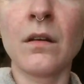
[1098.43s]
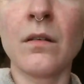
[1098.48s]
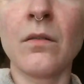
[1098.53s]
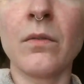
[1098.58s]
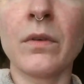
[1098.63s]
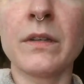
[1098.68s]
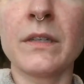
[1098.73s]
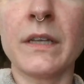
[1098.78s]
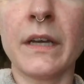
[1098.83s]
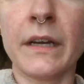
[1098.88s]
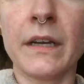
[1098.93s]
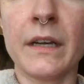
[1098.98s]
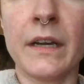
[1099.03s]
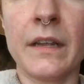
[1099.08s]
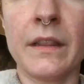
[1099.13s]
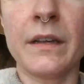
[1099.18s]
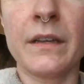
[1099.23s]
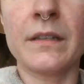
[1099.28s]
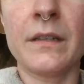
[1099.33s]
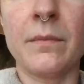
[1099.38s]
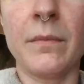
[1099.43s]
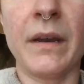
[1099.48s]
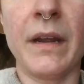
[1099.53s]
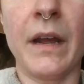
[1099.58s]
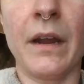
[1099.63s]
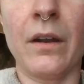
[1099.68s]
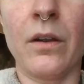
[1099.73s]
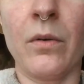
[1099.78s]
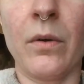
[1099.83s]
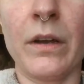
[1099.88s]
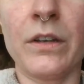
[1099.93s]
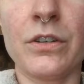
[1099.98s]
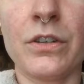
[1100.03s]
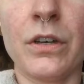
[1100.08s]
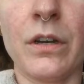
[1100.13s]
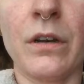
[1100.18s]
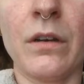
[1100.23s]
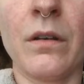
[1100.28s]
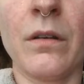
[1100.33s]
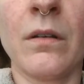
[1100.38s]
One second, I think somebody had a
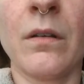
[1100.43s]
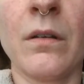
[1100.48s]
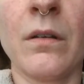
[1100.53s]
question.